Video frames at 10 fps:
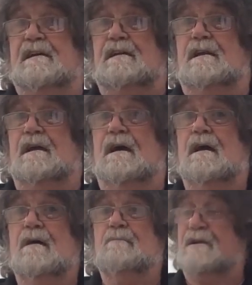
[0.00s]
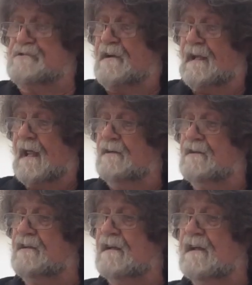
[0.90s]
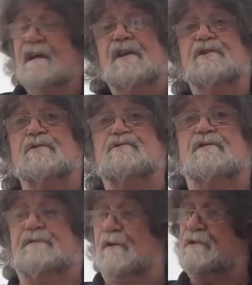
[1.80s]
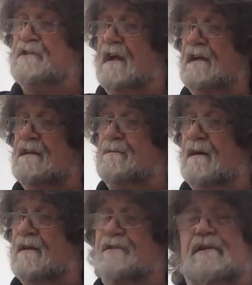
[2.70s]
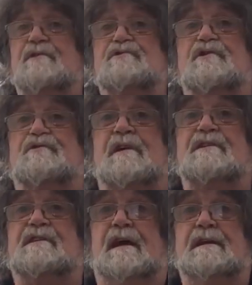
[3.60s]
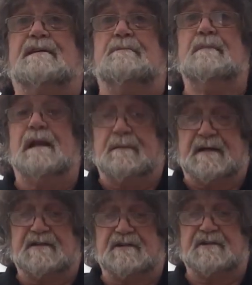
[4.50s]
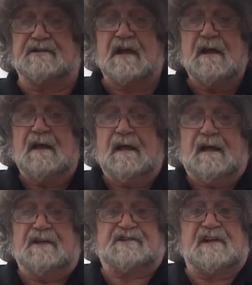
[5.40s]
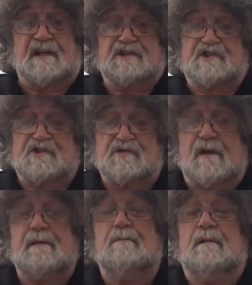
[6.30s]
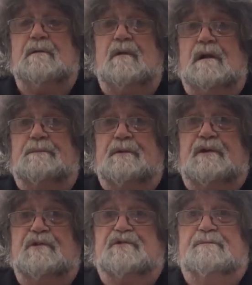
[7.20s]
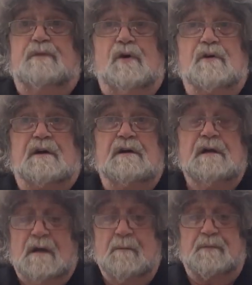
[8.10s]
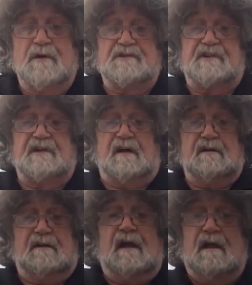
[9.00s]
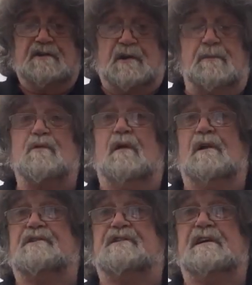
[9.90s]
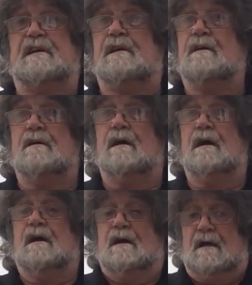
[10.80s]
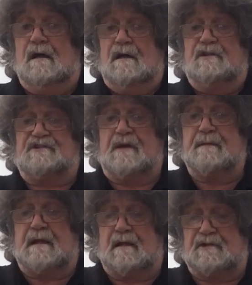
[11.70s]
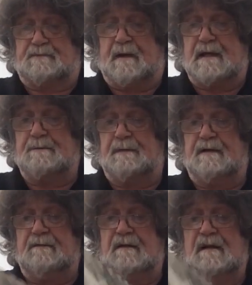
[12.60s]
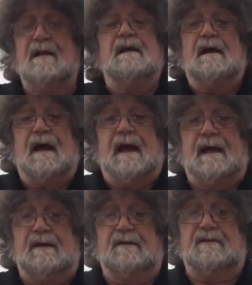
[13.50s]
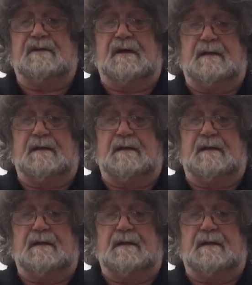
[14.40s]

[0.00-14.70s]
in metric land, 248 by 328 millimetres. It's an extremely well produced book, printed on top quality semi-gloss paper, and